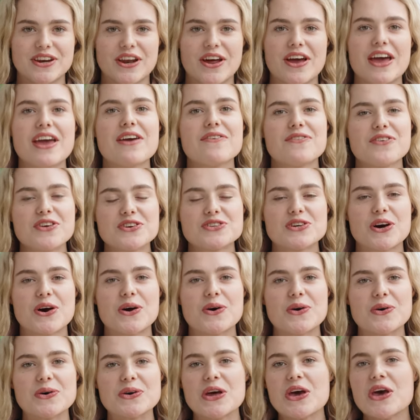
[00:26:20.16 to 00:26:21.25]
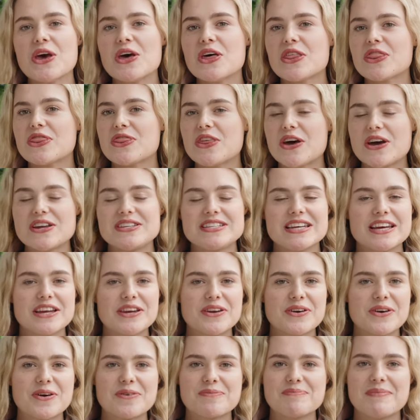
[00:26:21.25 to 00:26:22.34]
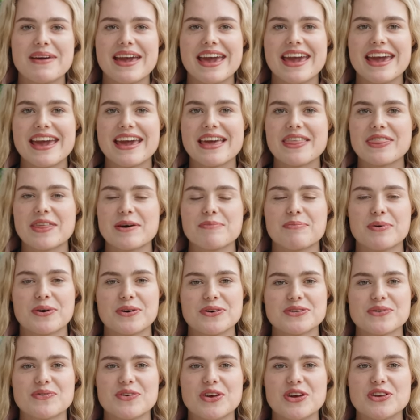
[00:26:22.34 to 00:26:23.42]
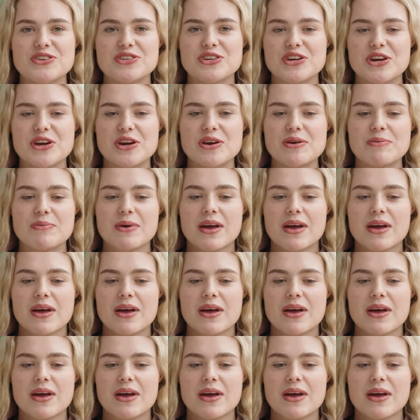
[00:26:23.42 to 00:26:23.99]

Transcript: You know, if you told 13-year-old me that because of YouTube,